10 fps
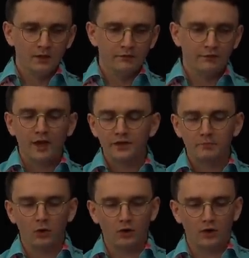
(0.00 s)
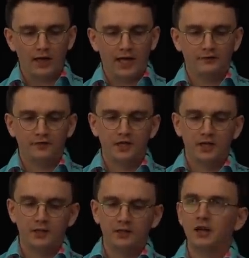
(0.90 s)
Furthermore,
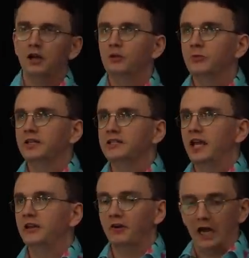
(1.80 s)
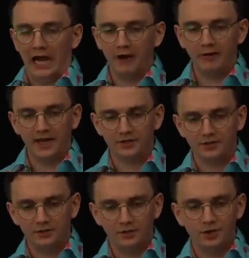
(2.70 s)
after the opening day of
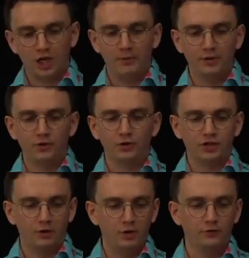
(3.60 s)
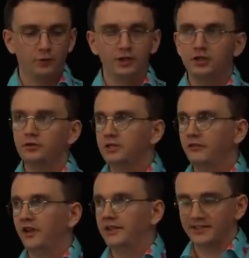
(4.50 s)
Arras, the Germans also moved to a new
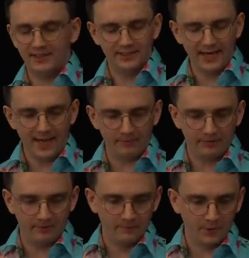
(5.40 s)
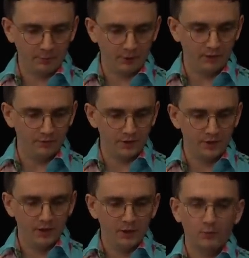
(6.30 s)
defence in depth approach,
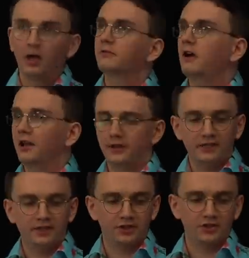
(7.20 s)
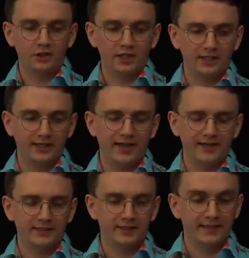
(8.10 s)
where rather than a solid
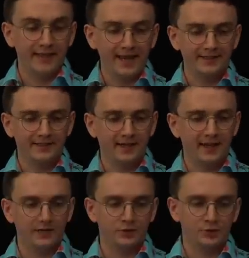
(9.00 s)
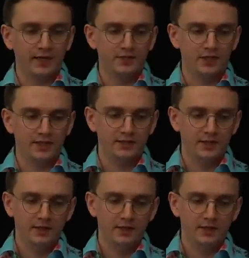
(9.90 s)
connect connected line of trenches,